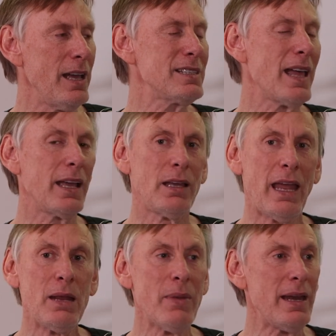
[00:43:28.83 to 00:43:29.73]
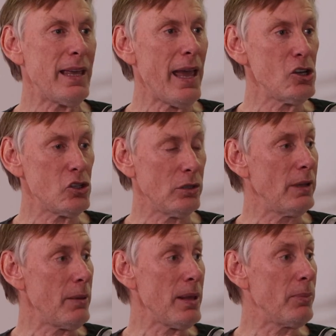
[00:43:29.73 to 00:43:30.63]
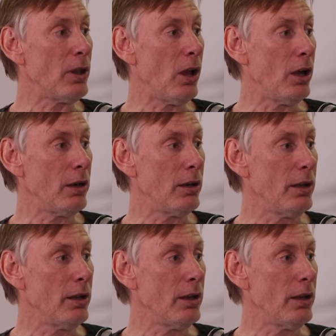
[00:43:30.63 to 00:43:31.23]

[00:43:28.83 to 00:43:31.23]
It's like any medication that people are on.